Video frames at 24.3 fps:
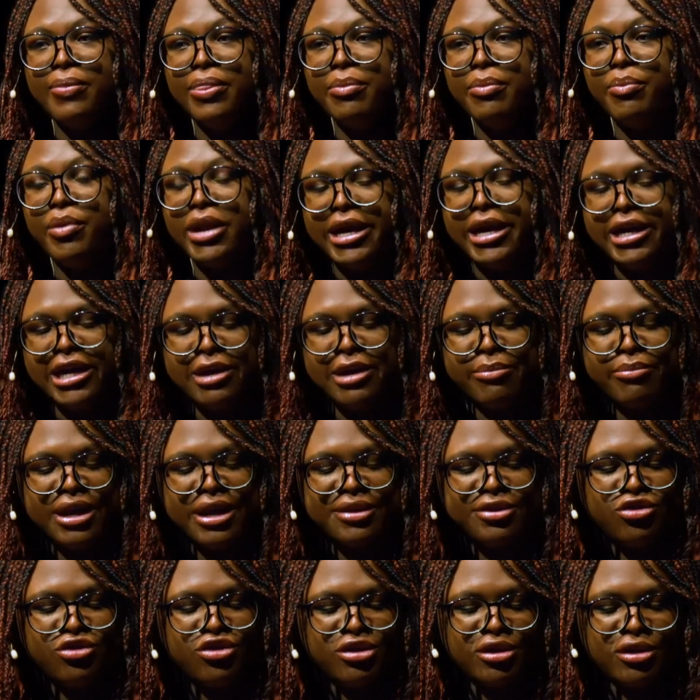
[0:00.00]
But I get
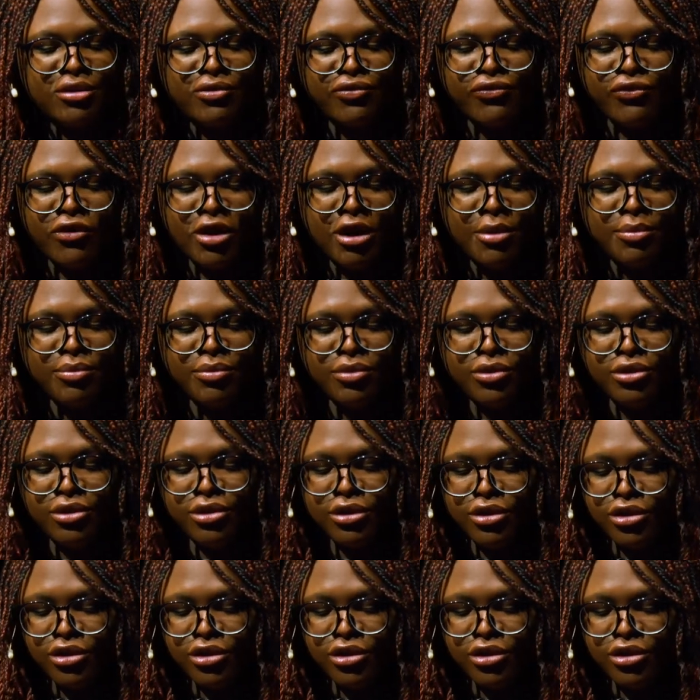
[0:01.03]
messages from